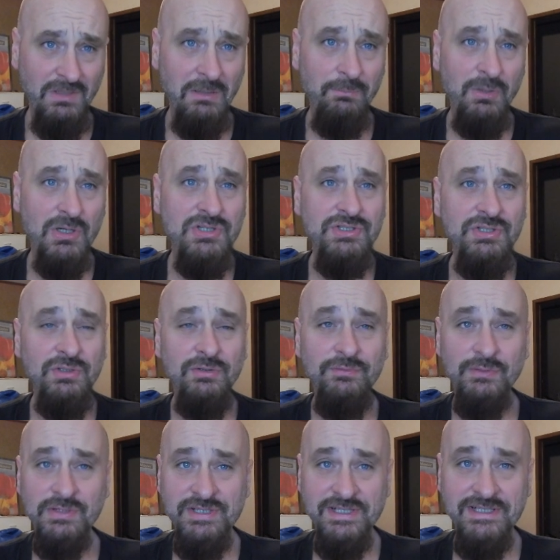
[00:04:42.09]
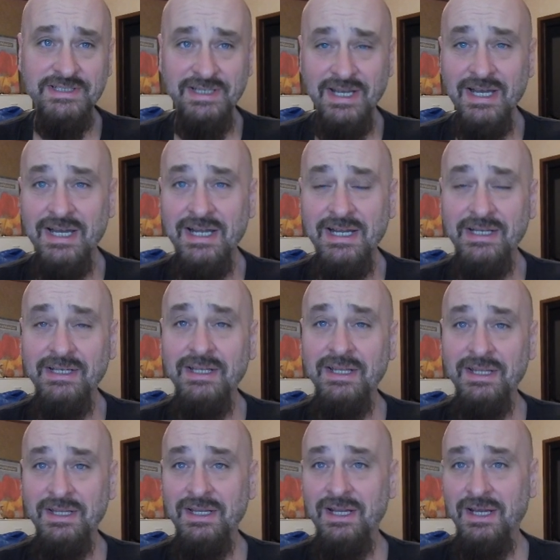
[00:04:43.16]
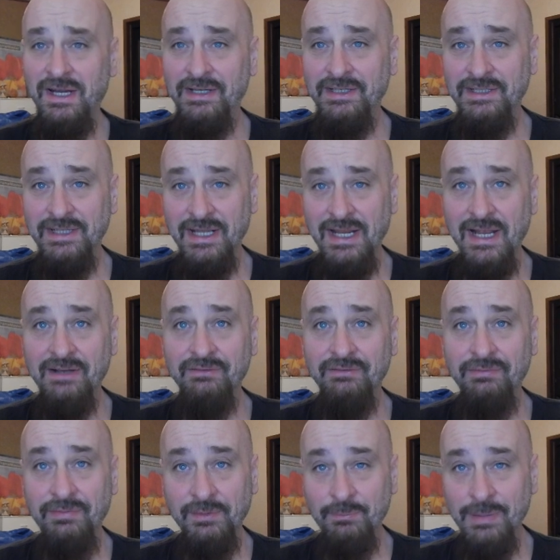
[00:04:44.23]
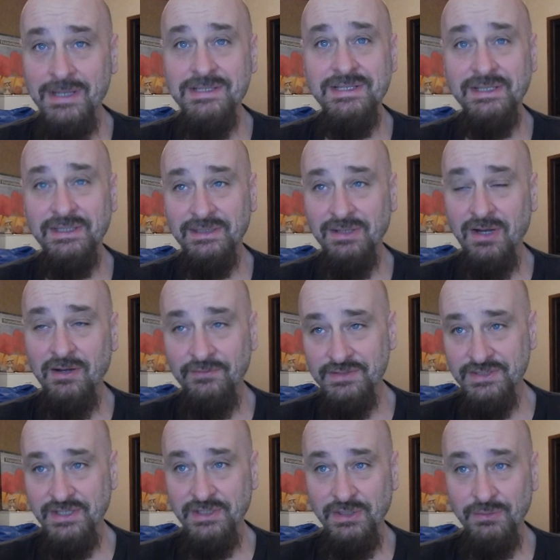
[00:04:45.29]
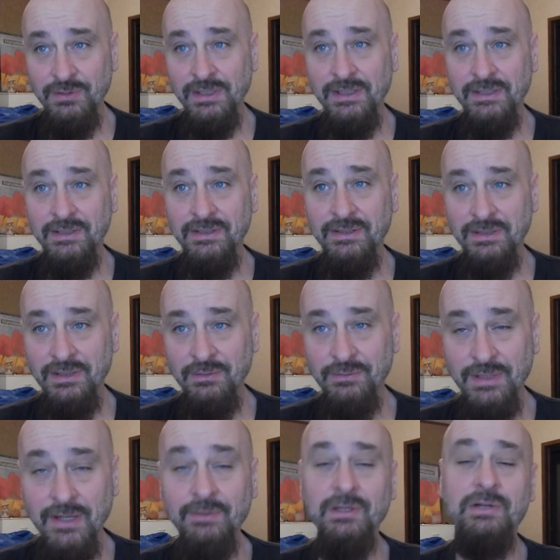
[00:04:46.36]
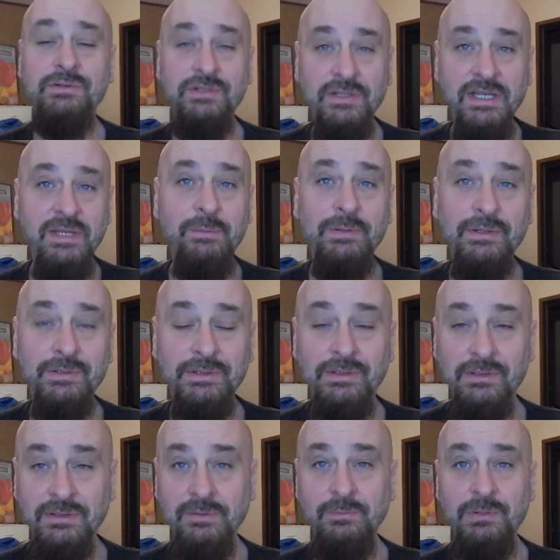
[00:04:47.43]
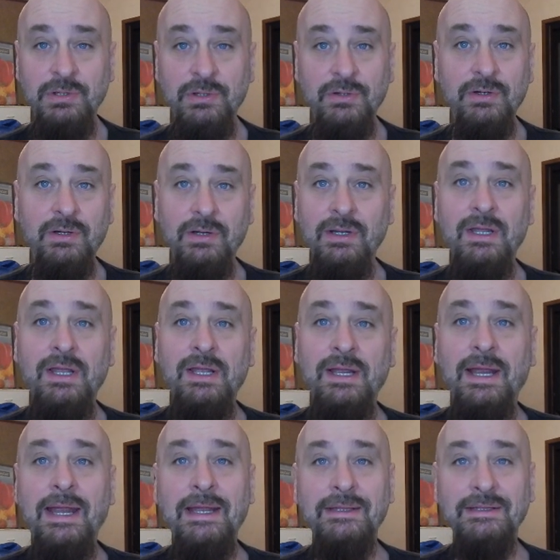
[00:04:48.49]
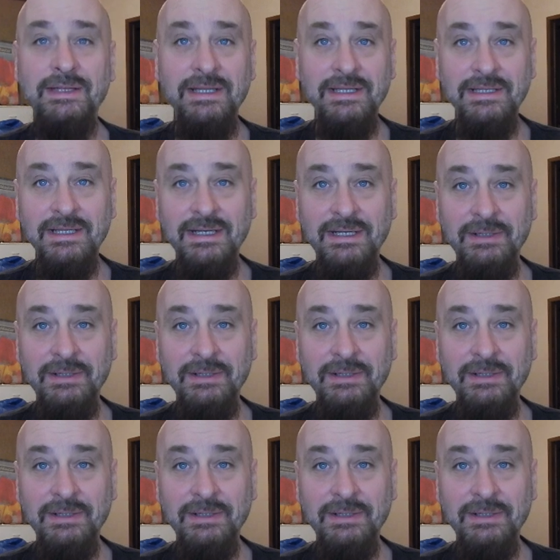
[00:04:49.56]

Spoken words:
Personal for $69, and then they have the basic Office that you can download. You keep it on your computer, and the